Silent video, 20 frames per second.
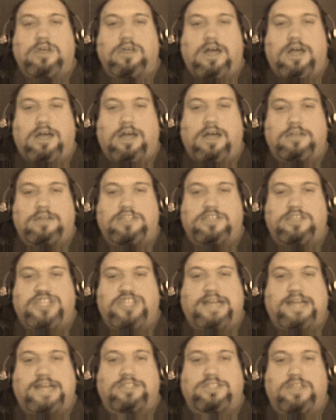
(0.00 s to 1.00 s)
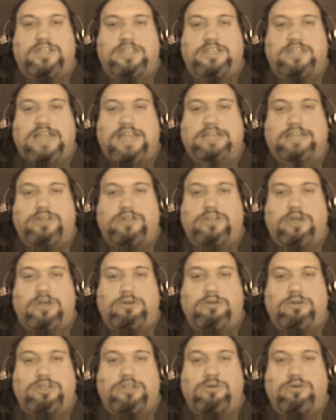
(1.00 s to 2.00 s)
the chance that it's actually
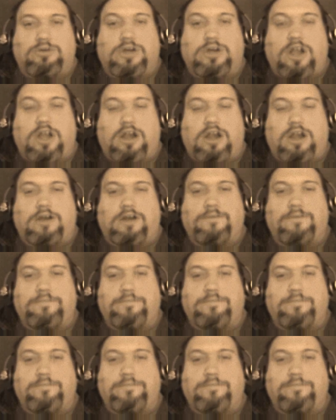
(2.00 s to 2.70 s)
going to occur.